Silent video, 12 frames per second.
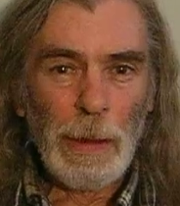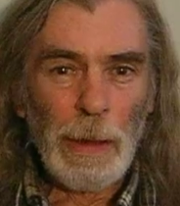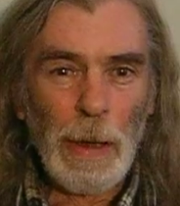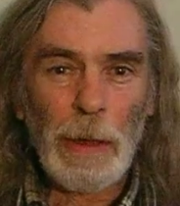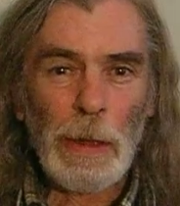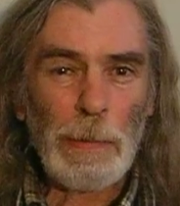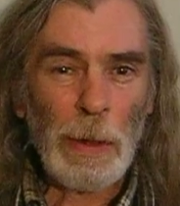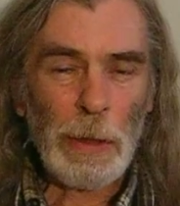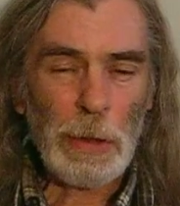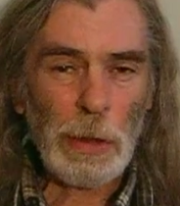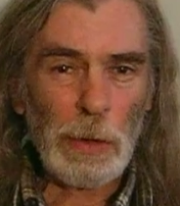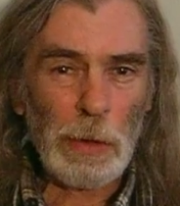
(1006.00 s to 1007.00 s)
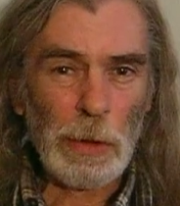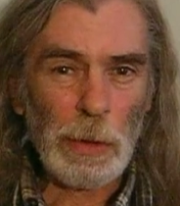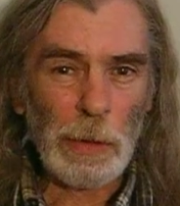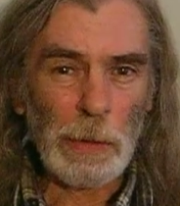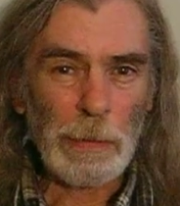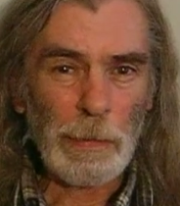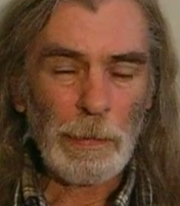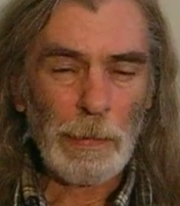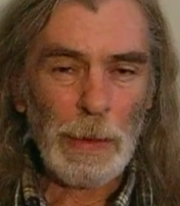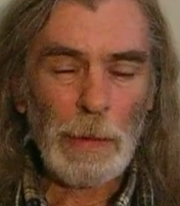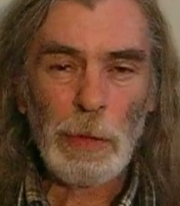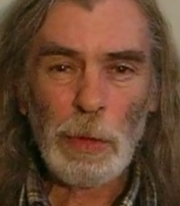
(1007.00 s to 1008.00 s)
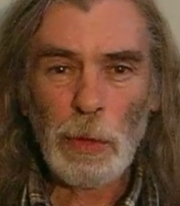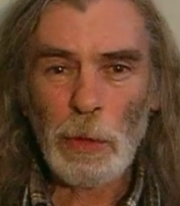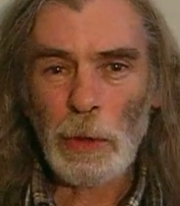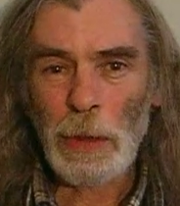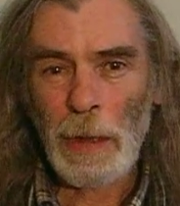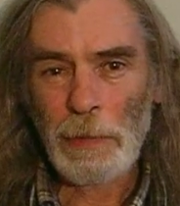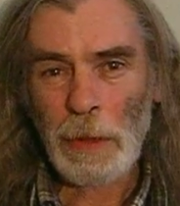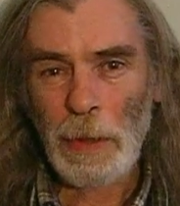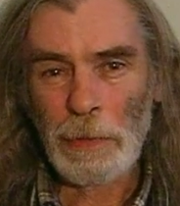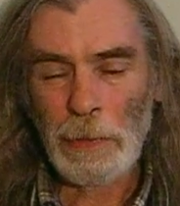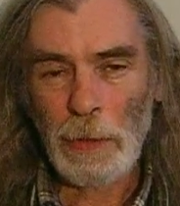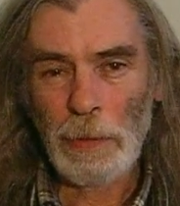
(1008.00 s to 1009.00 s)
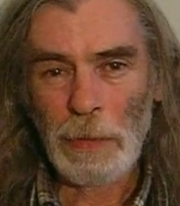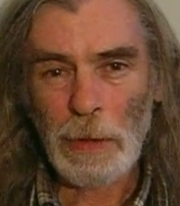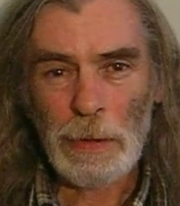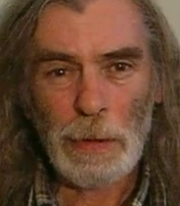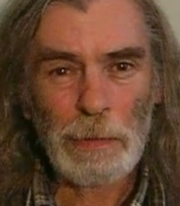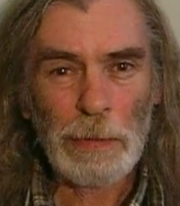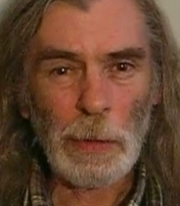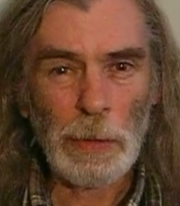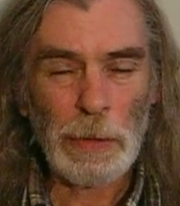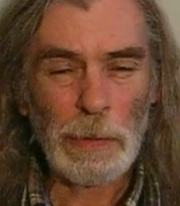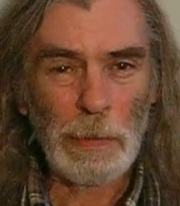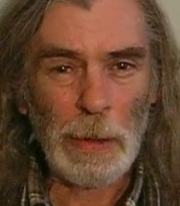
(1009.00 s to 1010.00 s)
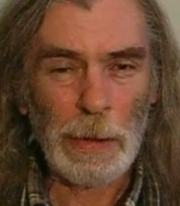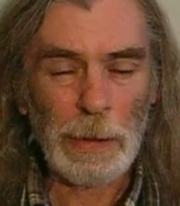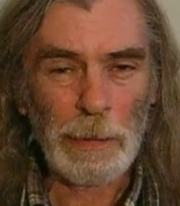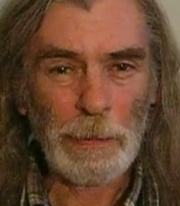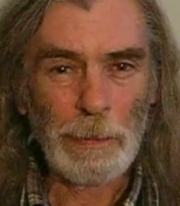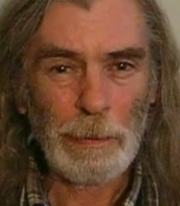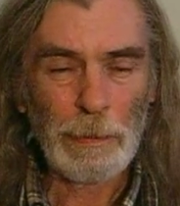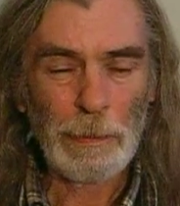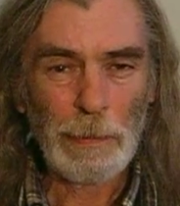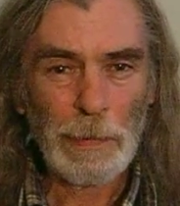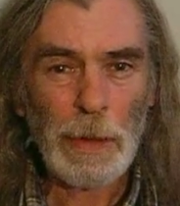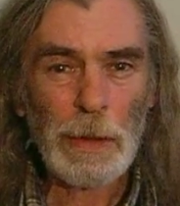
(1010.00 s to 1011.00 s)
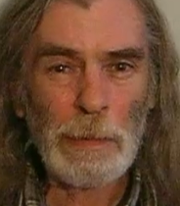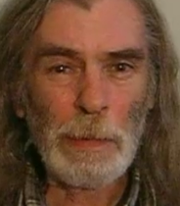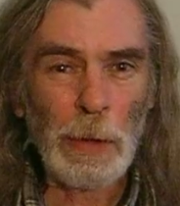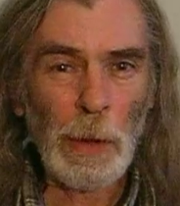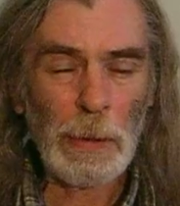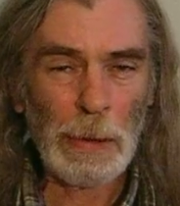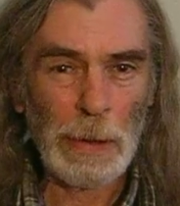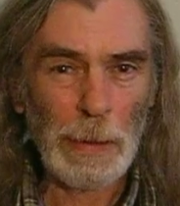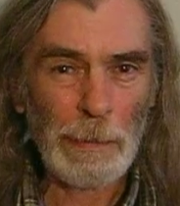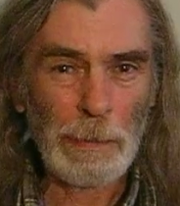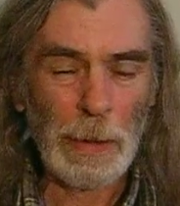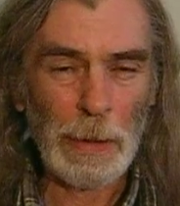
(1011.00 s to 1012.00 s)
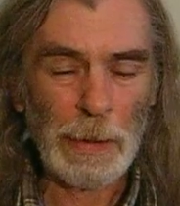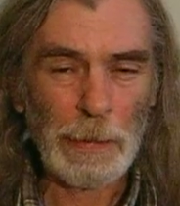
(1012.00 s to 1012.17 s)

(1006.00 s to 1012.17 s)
And they persecute you if you do not have enough of this false money, this monopoly money.